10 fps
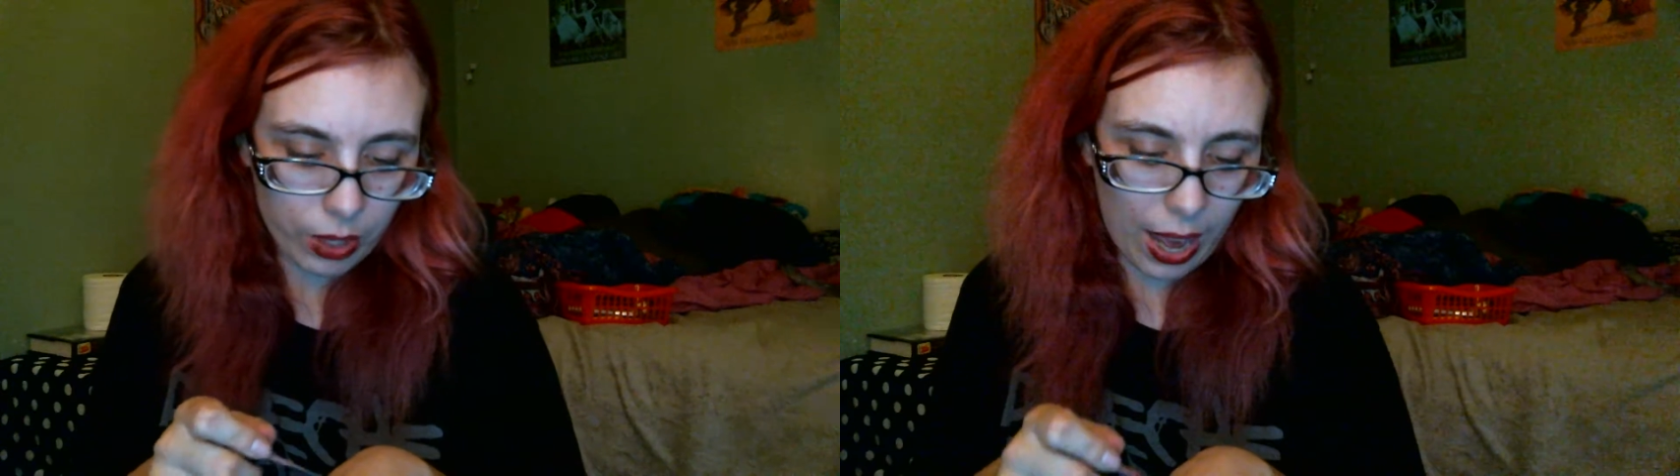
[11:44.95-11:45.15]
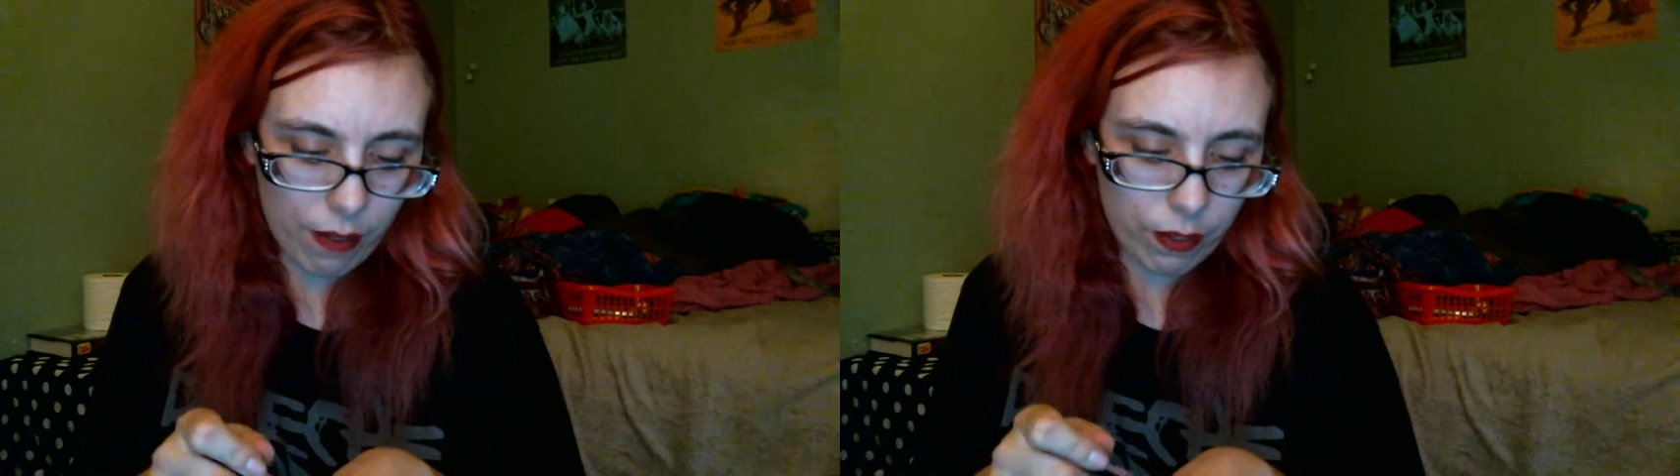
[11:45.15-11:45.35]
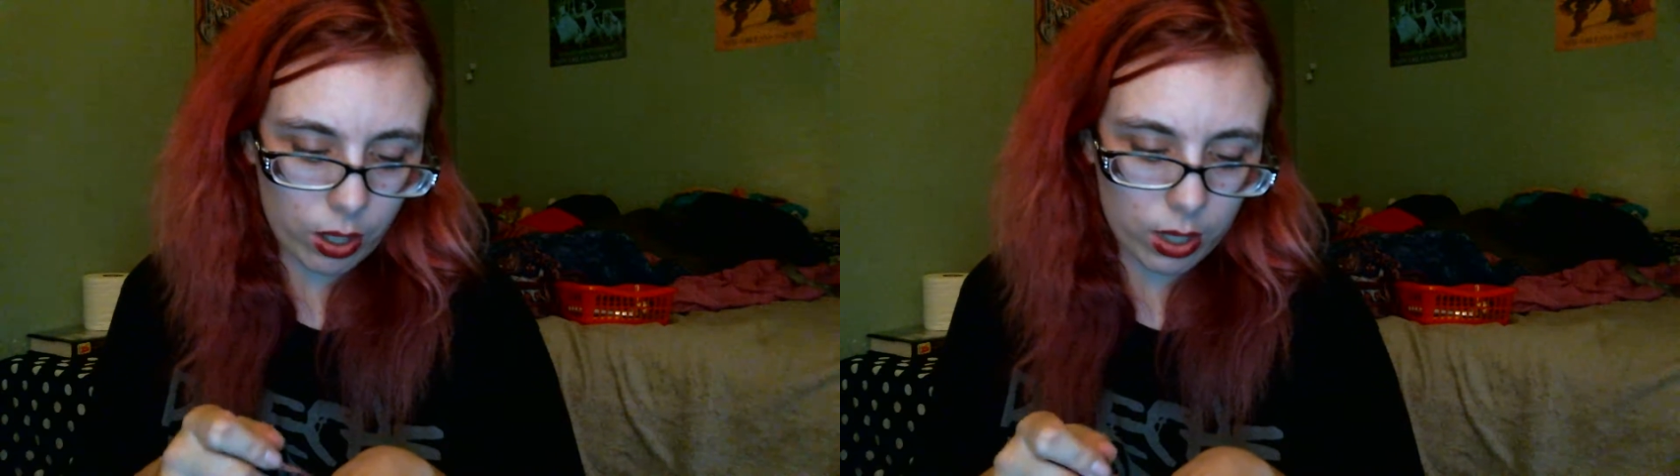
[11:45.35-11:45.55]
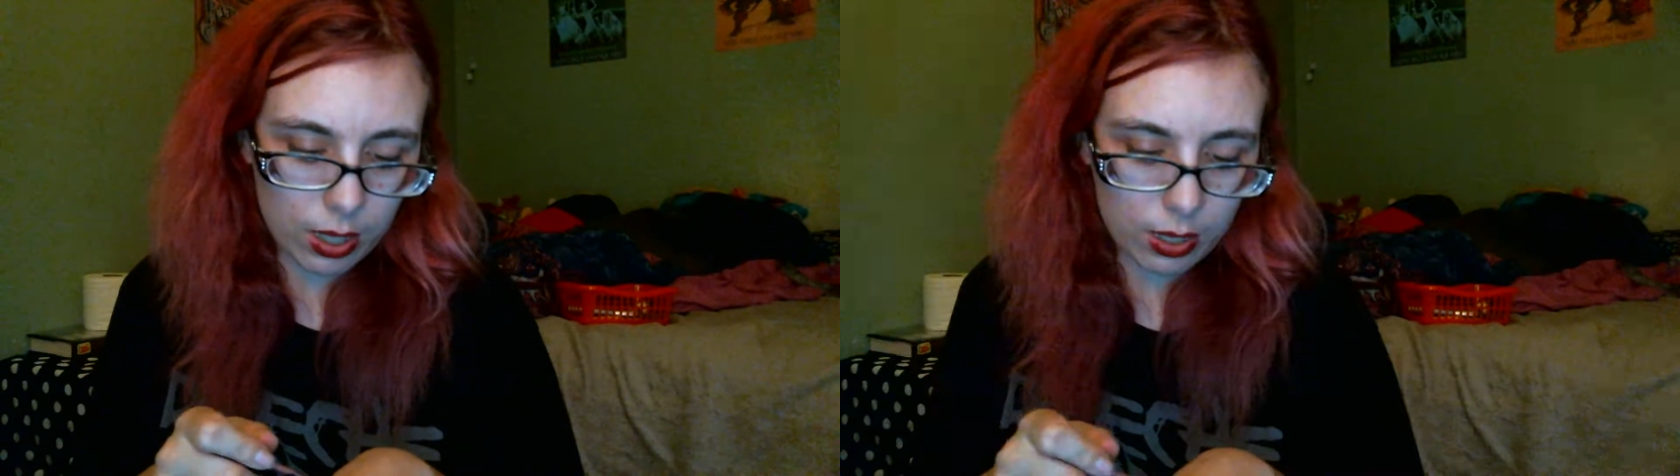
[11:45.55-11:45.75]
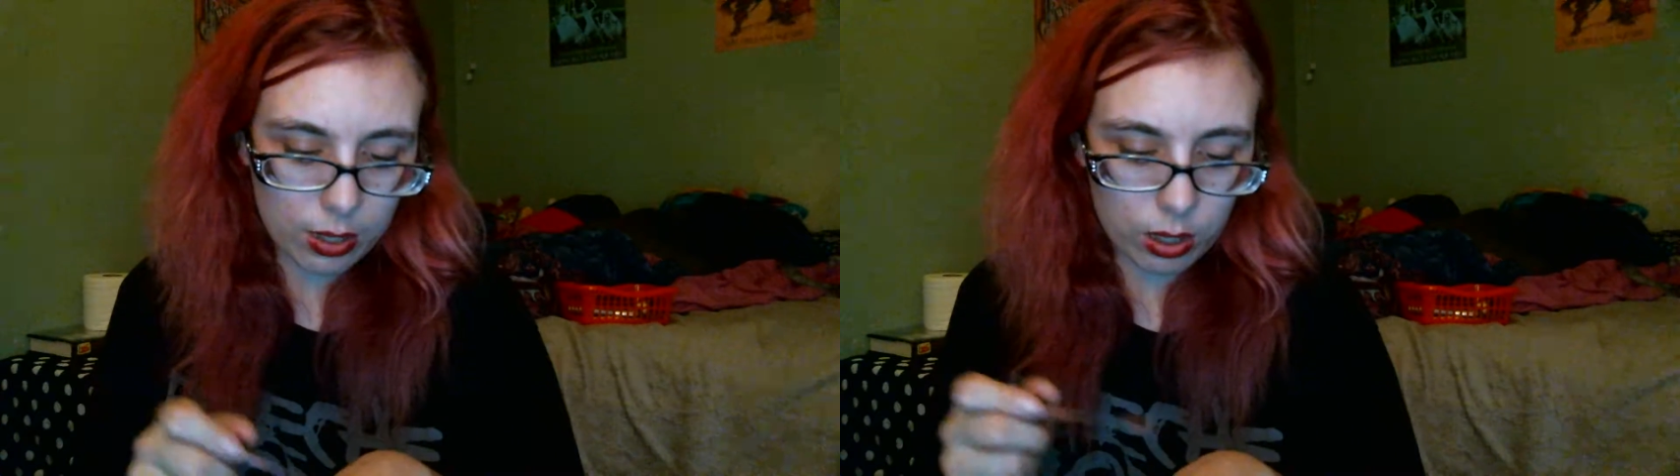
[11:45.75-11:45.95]
Kat Von
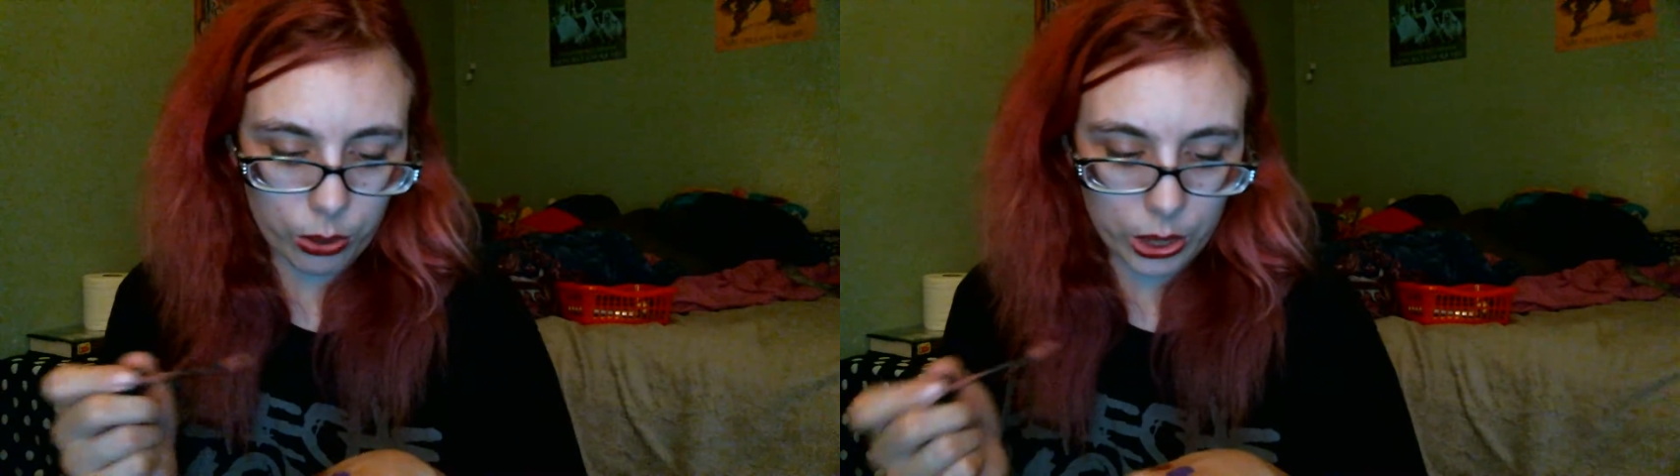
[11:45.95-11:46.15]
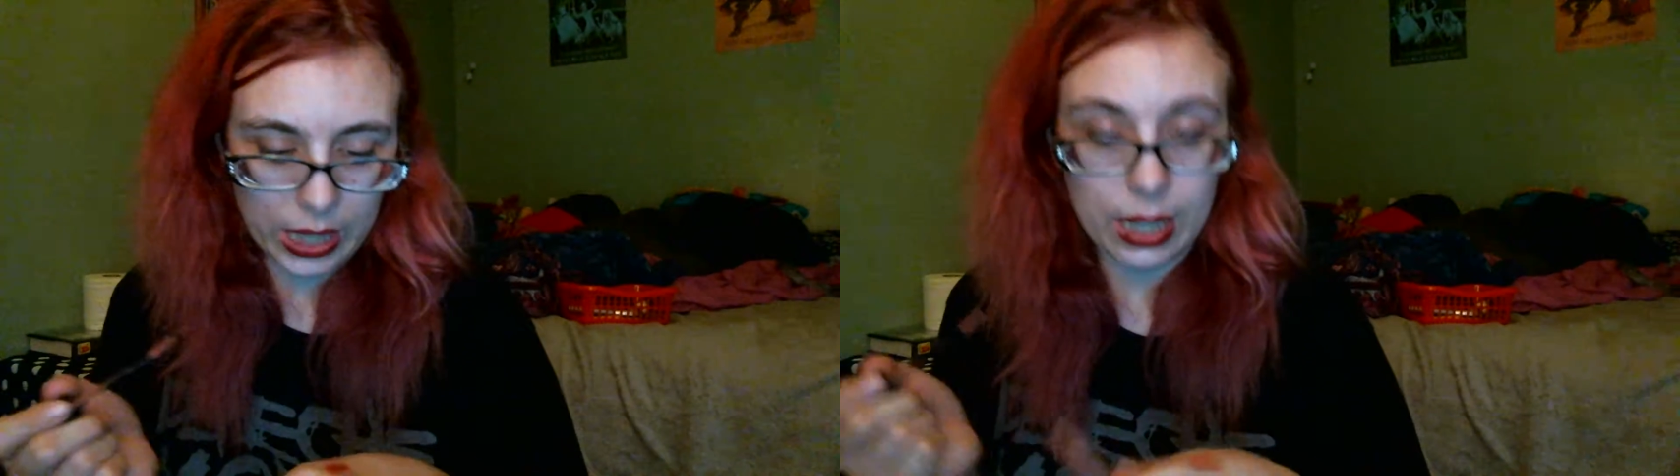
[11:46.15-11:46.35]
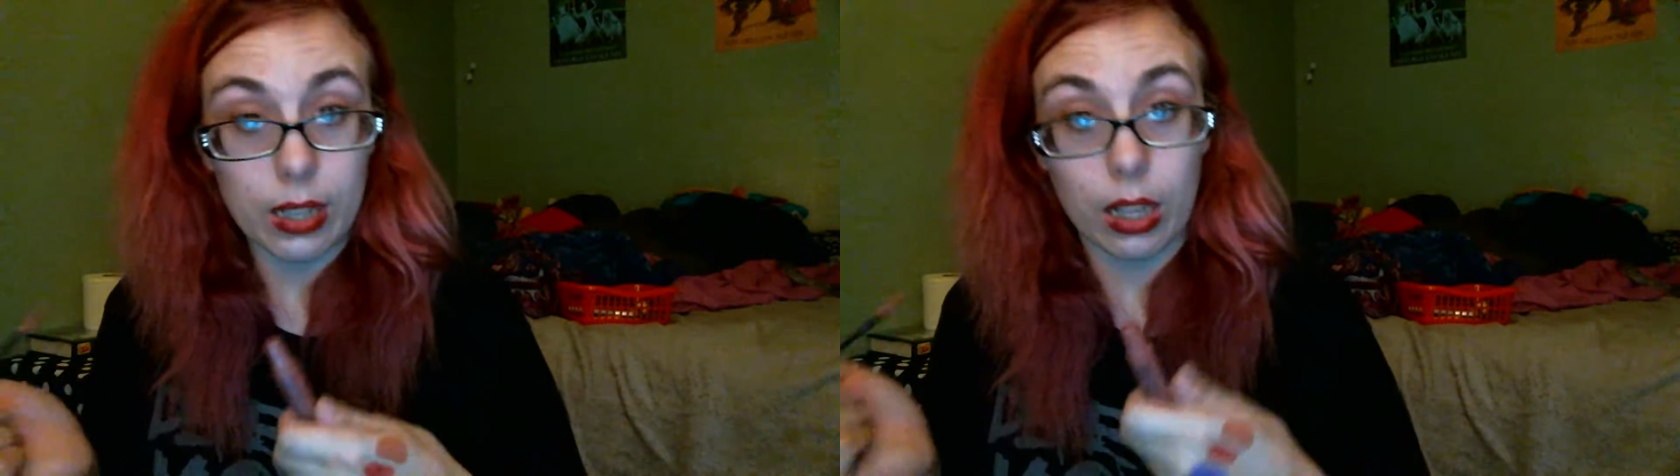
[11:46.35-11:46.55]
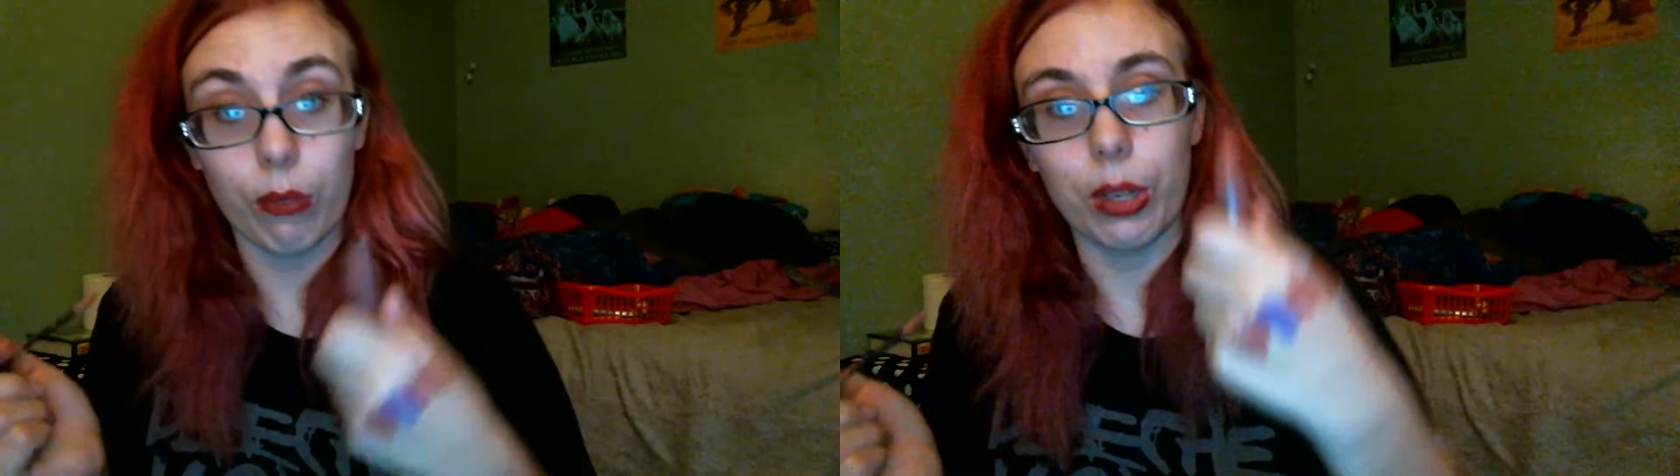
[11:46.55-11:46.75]
D's Lolita, the